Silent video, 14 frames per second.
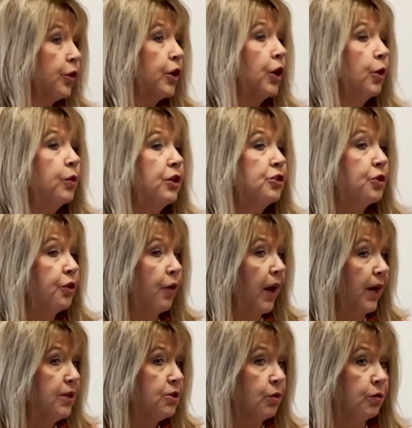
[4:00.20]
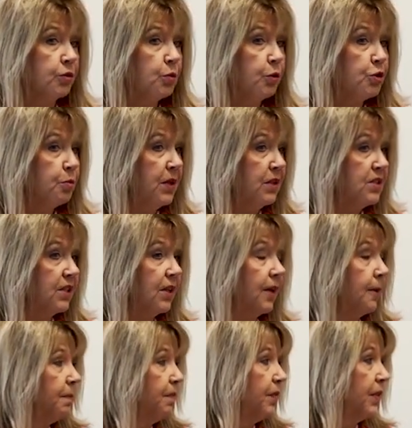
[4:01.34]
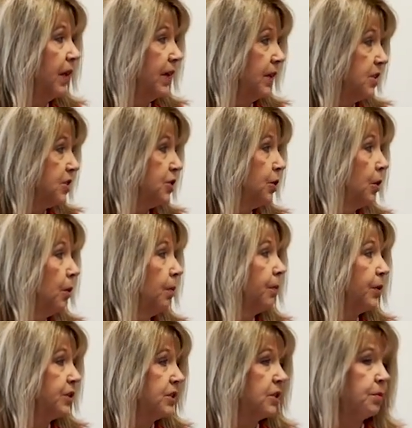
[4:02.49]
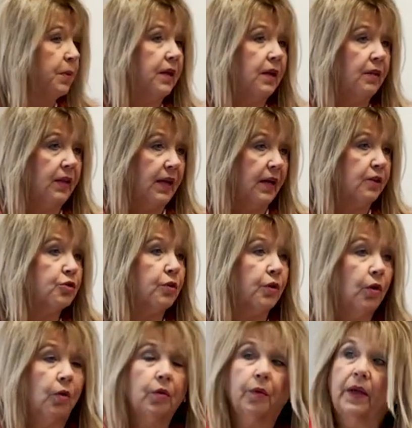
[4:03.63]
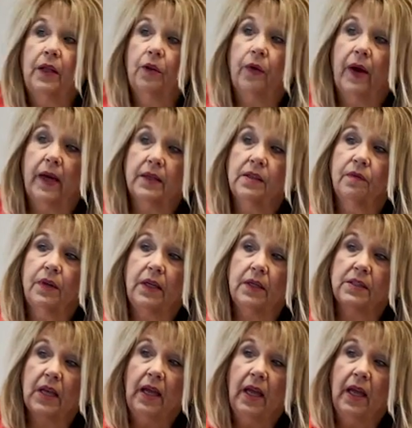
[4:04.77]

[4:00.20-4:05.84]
are coded to their high schools, which means then they can still participate in the extra and co-curricular activities.